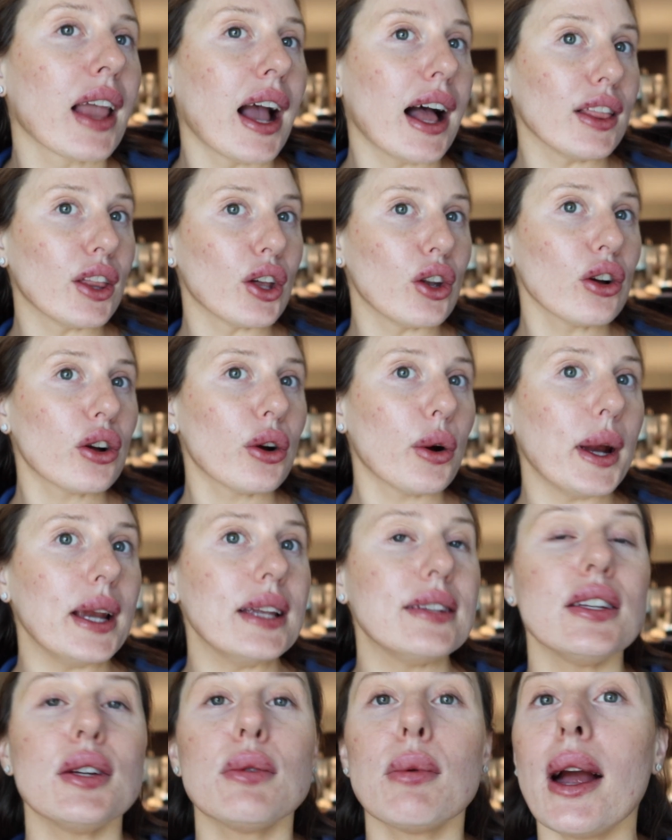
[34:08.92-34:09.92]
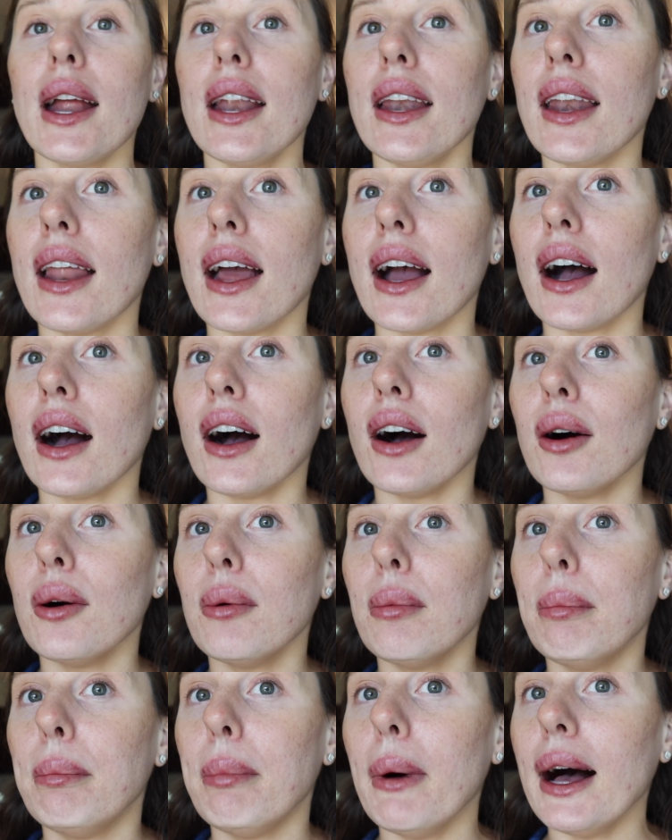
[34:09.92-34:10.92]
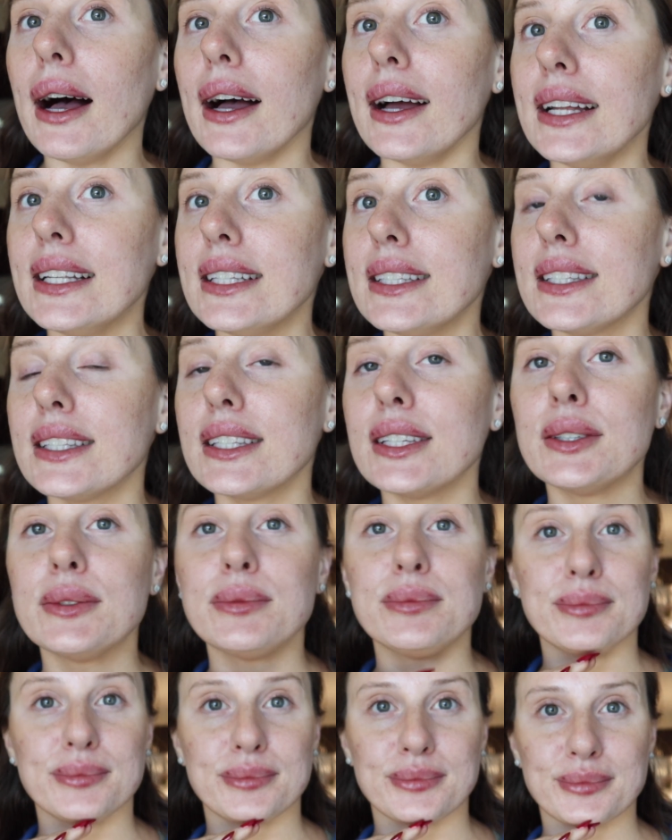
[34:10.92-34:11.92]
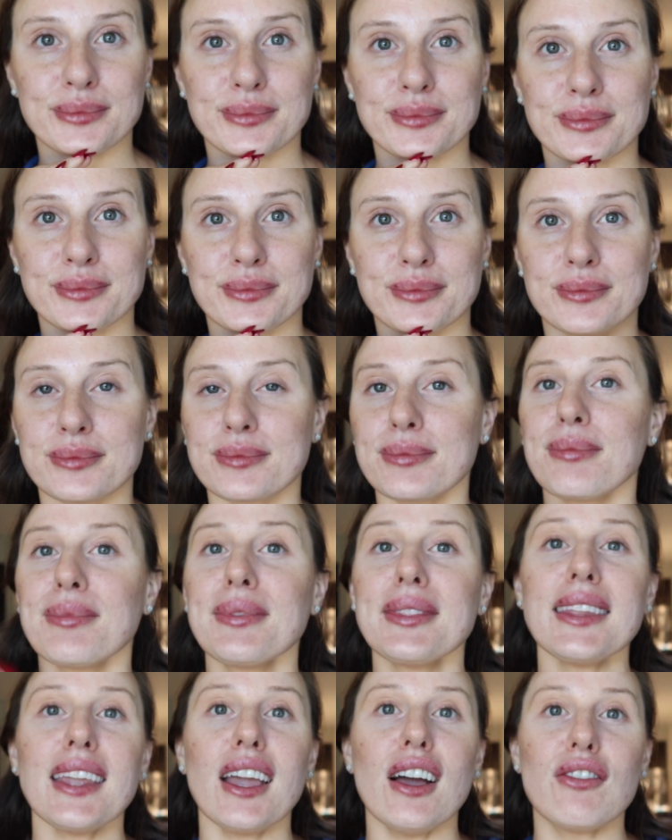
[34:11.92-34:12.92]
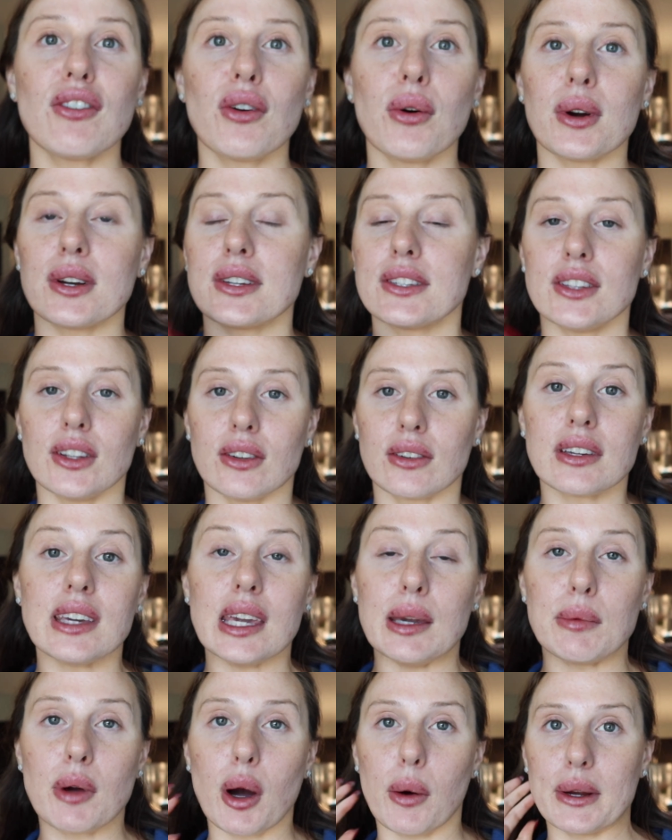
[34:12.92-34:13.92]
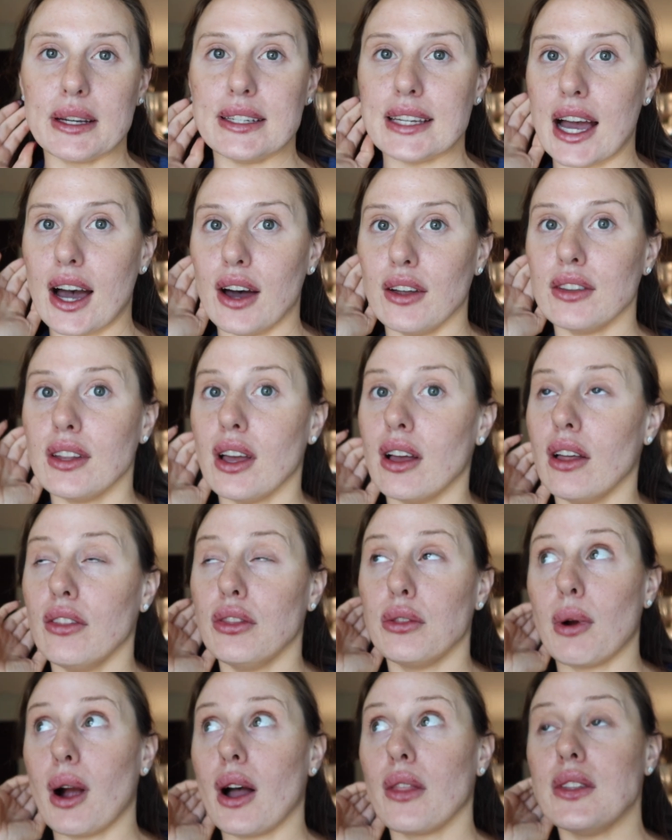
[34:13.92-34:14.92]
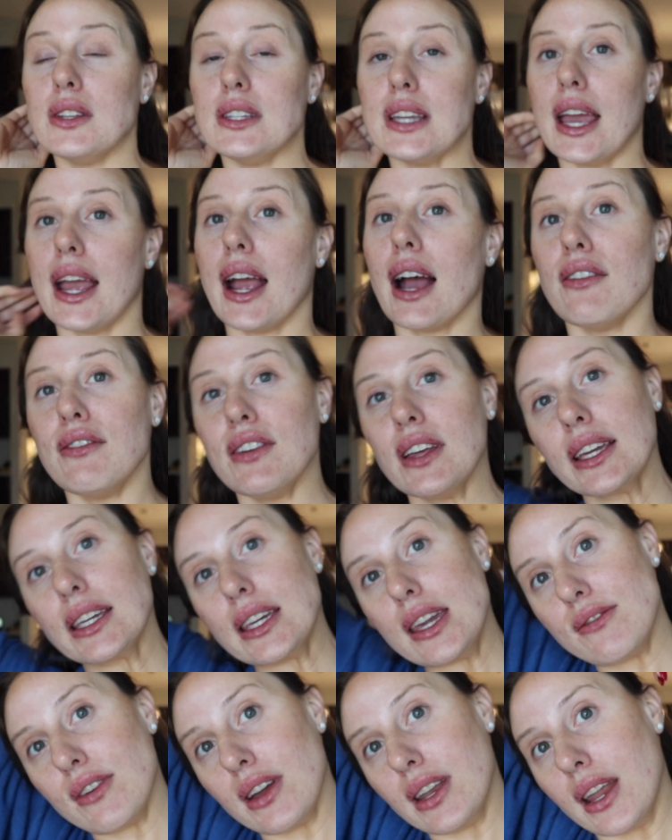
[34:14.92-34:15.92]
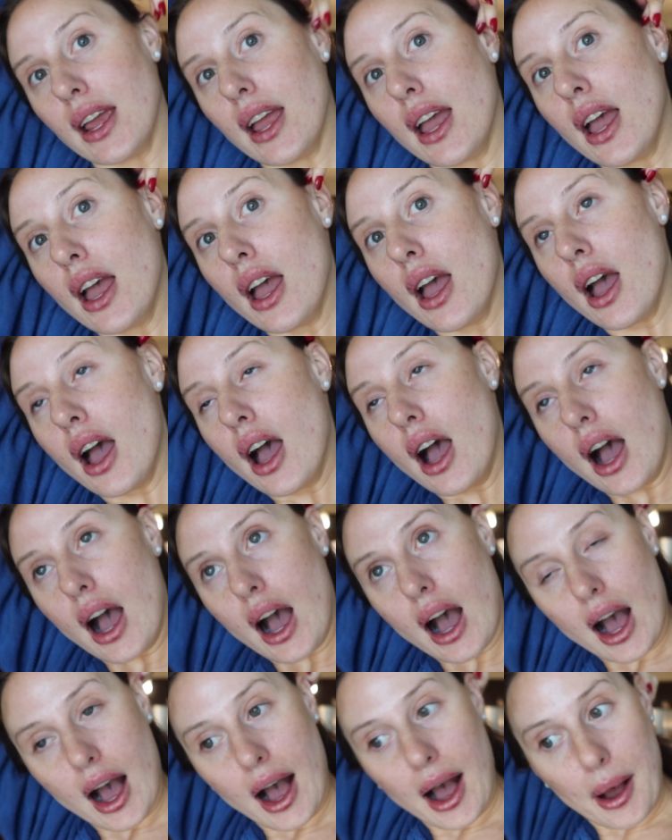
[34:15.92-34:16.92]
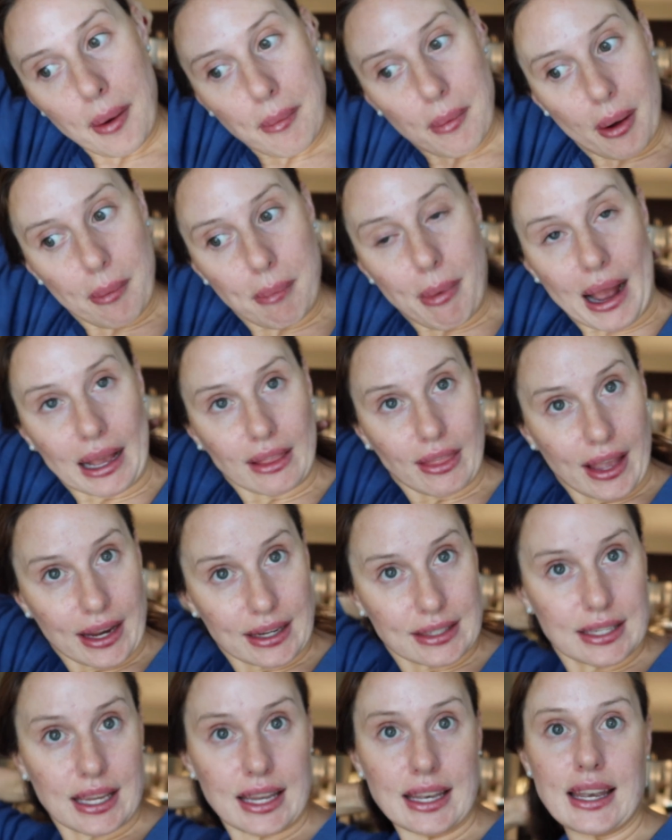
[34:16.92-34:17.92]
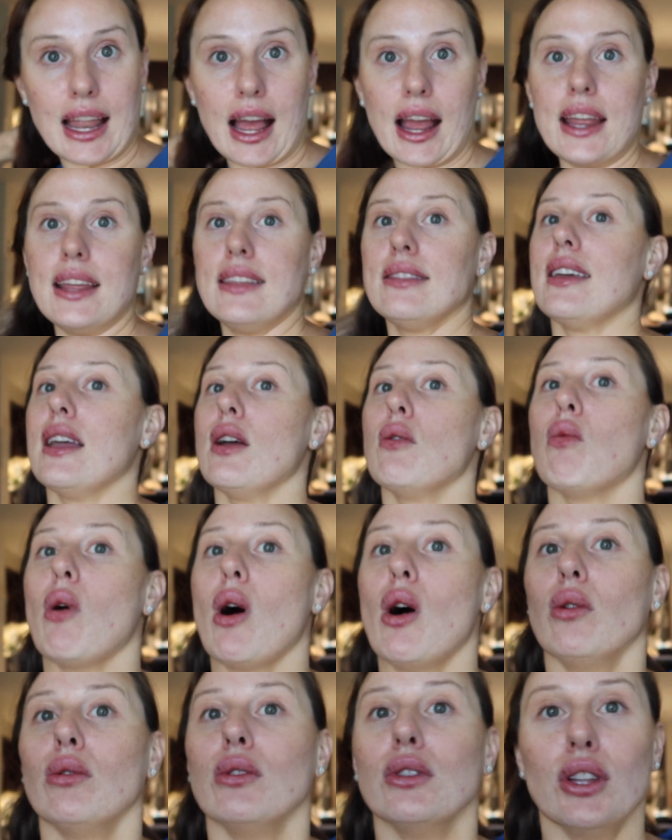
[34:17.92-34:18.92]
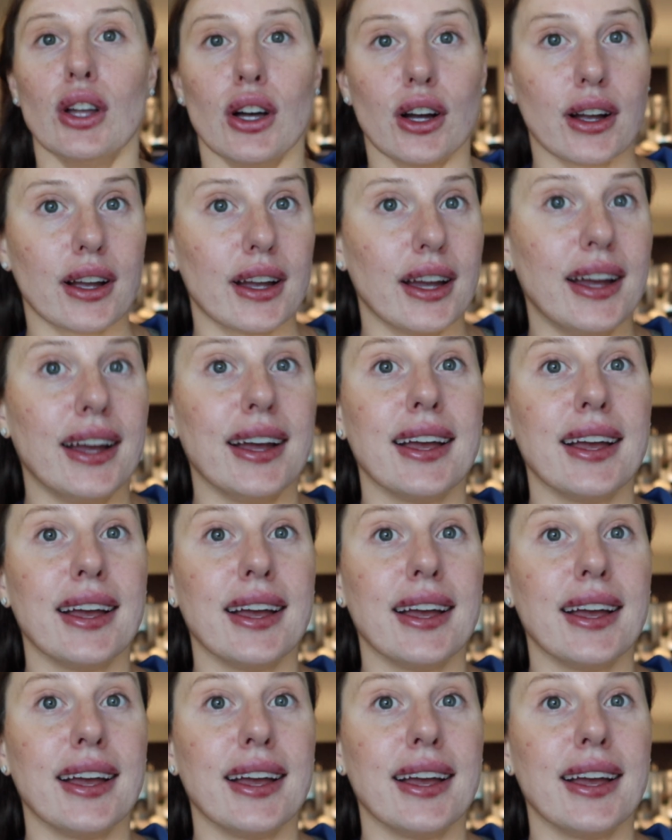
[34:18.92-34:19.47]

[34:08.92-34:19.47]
A little crazy right now, but of course they'll keep going down throughout the day. I feel like even by like tonight, they won't look